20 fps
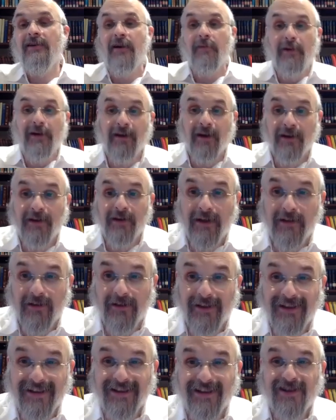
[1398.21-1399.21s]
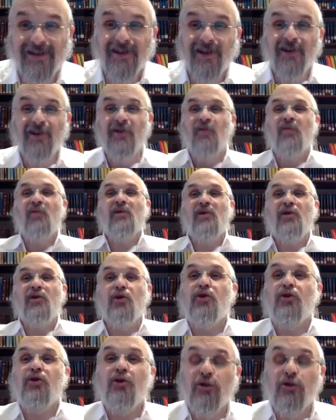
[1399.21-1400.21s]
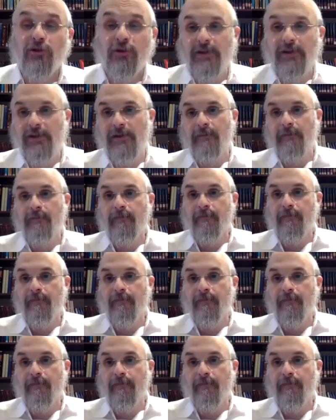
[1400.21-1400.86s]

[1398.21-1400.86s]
Rabbeinu Chananel is one of the early